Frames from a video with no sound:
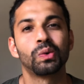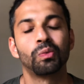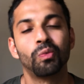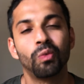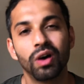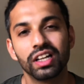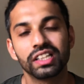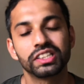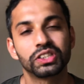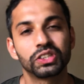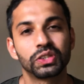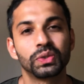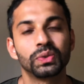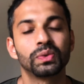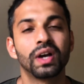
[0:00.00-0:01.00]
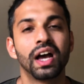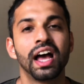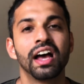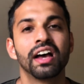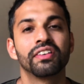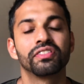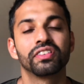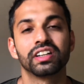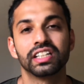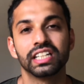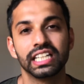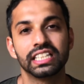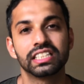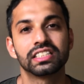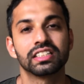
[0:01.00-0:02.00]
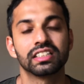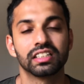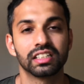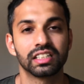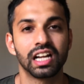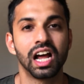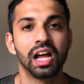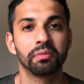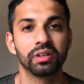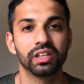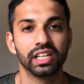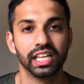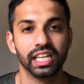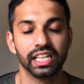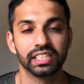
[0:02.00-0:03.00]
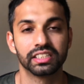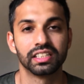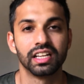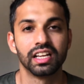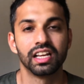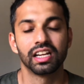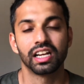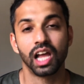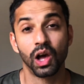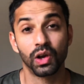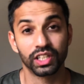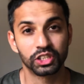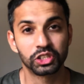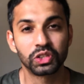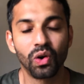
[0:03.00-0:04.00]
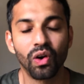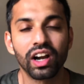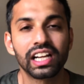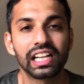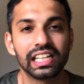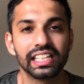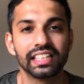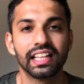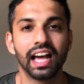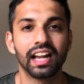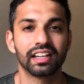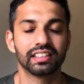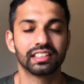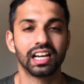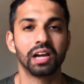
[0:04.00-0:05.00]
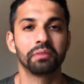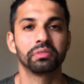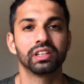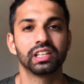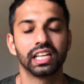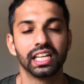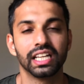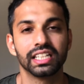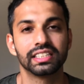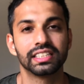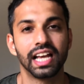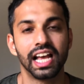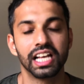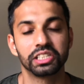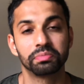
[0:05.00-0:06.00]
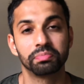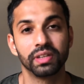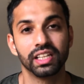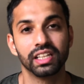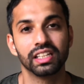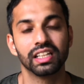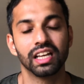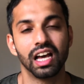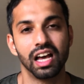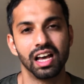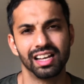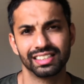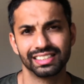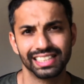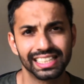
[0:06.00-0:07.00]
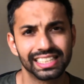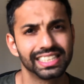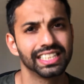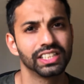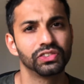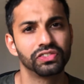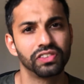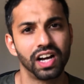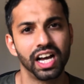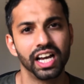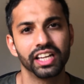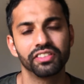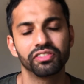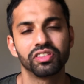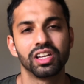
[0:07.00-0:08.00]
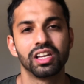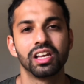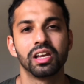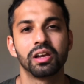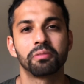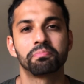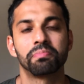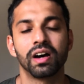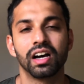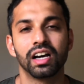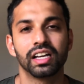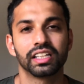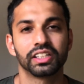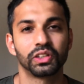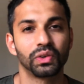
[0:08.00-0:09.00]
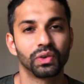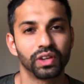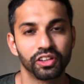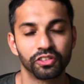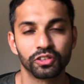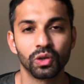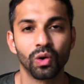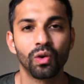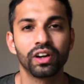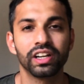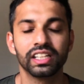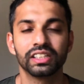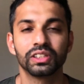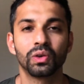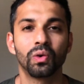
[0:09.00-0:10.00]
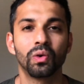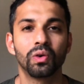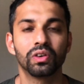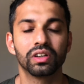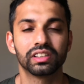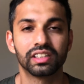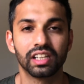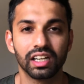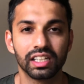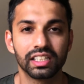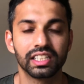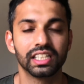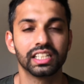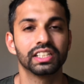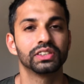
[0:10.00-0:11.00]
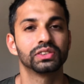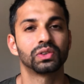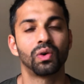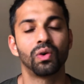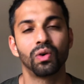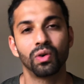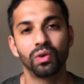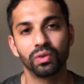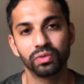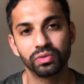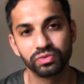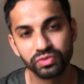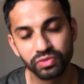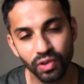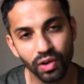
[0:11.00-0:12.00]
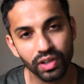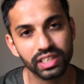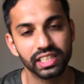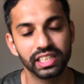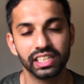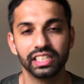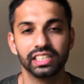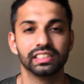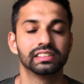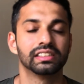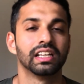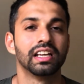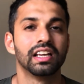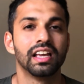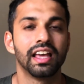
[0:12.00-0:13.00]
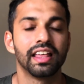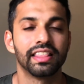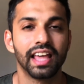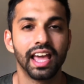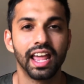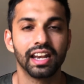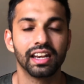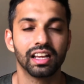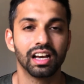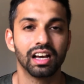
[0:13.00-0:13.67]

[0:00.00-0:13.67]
once you have reached retirement age. Now historically that retirement age has been 65, but if you're in your 30s or 40s, then